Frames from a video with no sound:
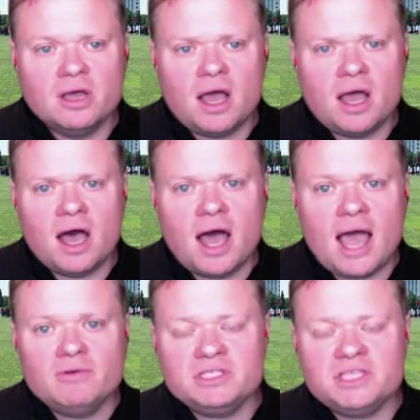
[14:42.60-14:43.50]

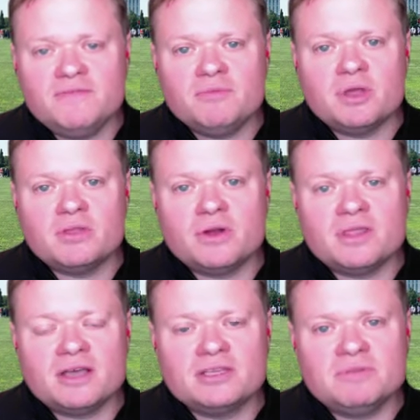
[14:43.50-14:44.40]
how is it safe to bring
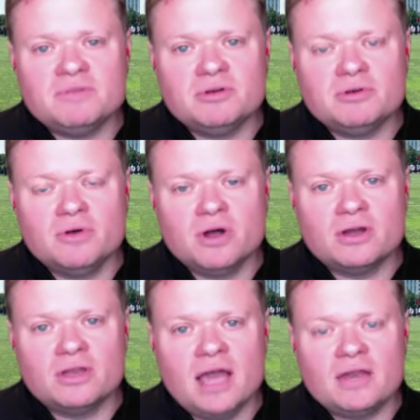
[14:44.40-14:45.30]
30,000 people who are
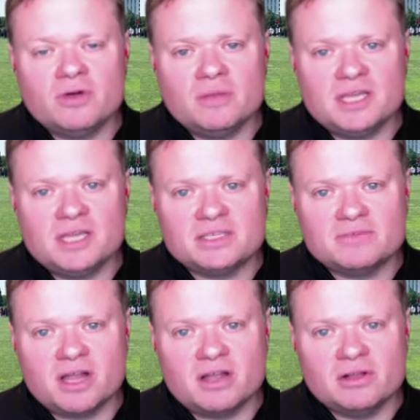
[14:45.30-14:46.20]
not going to be
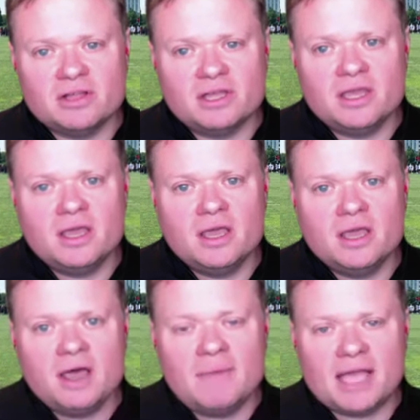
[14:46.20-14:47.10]
tested regularly
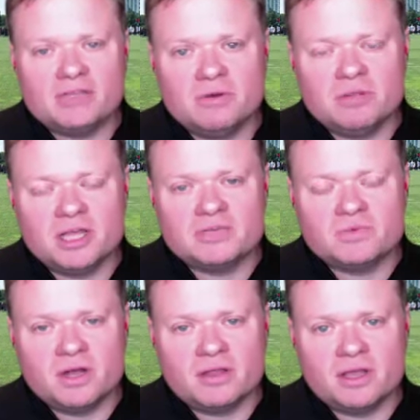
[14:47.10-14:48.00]
back to a place
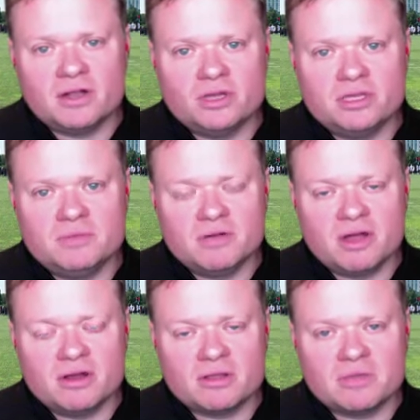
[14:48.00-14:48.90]
where they're going to be
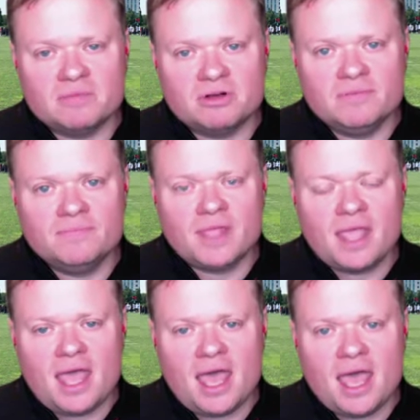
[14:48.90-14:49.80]
around other people?
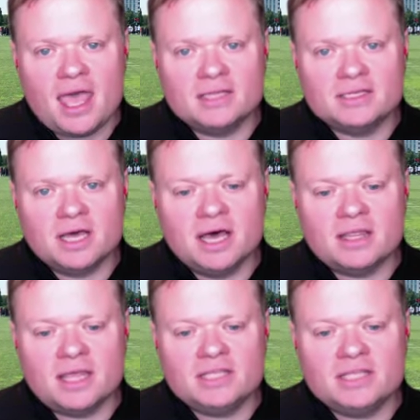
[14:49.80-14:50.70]
And
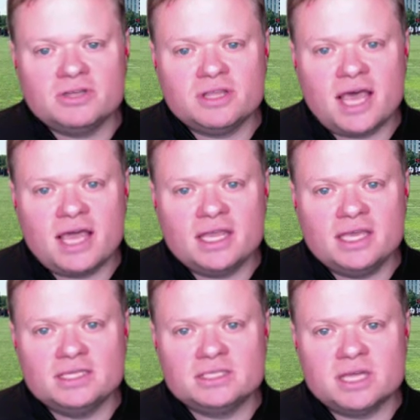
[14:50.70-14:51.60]
the answer to that
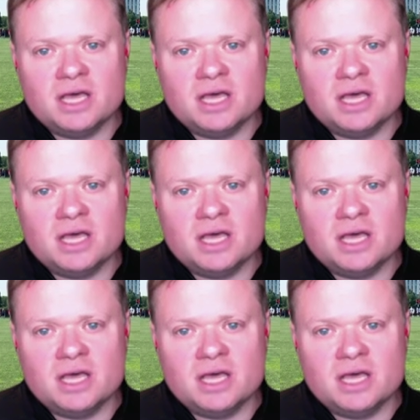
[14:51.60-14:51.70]
is,